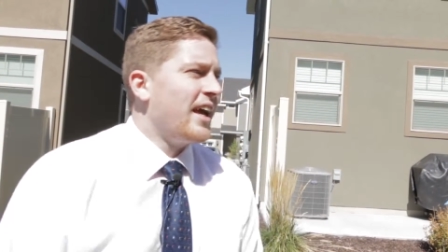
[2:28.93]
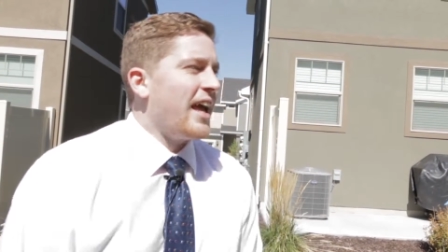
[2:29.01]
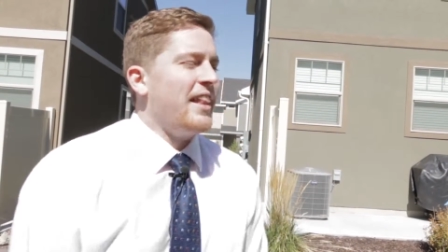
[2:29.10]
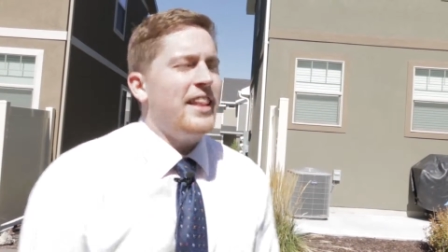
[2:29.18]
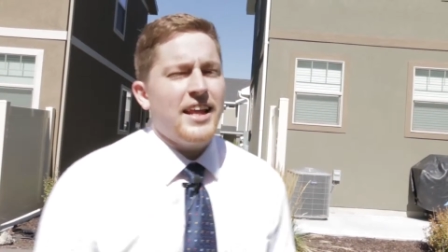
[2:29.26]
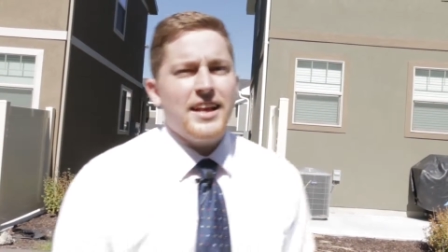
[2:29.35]

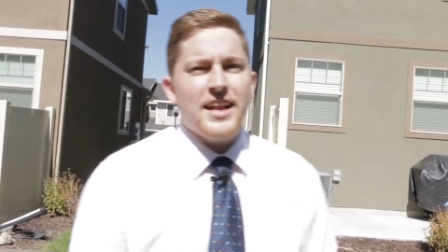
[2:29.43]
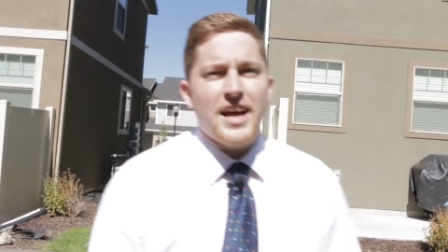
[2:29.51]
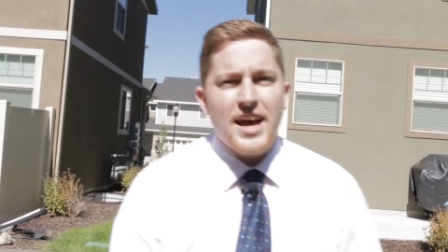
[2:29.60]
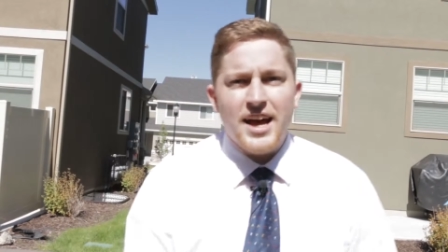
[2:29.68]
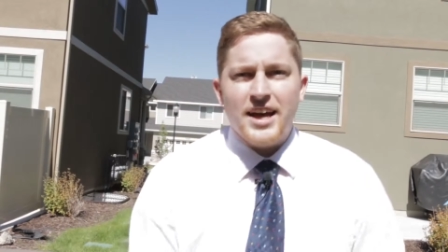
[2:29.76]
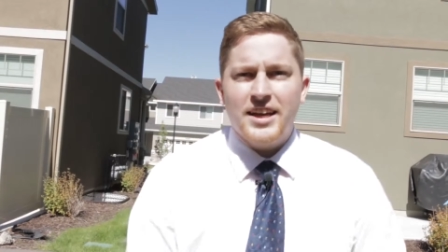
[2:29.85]
And then,
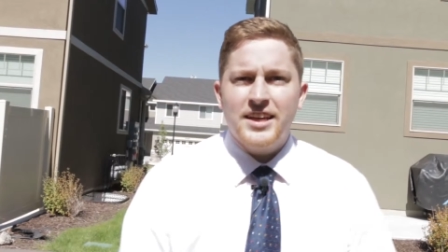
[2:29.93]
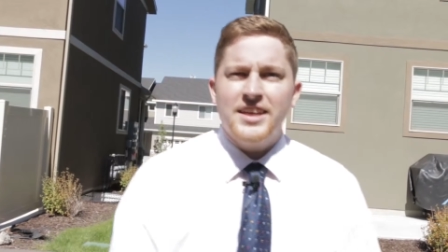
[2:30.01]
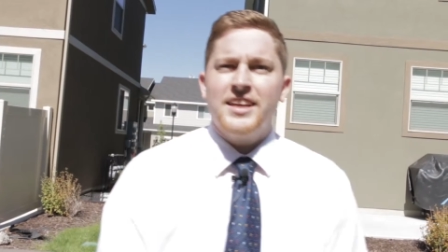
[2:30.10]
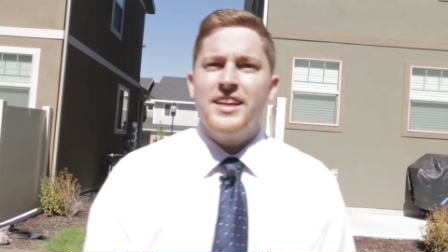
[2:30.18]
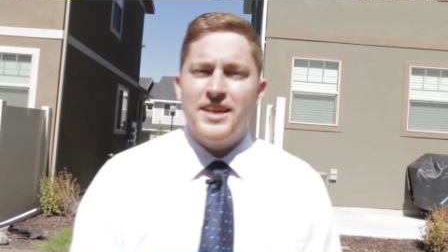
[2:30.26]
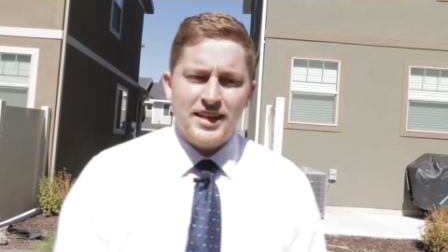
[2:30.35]
uh,
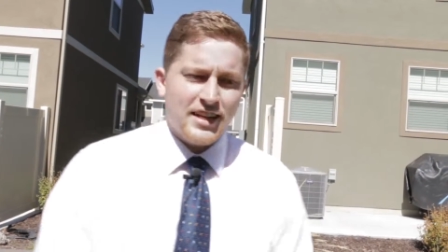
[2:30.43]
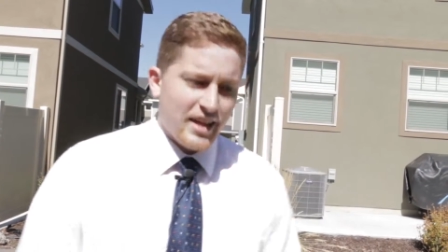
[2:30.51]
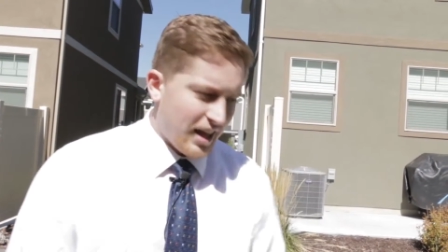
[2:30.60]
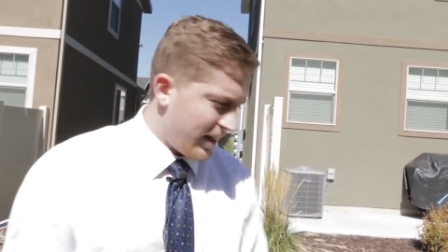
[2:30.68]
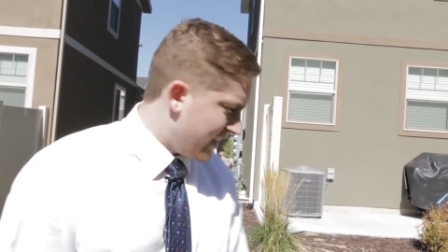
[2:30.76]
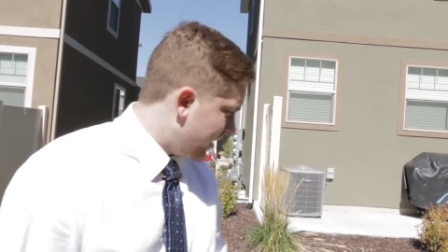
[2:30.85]

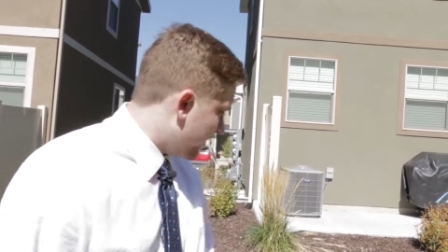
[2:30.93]
and then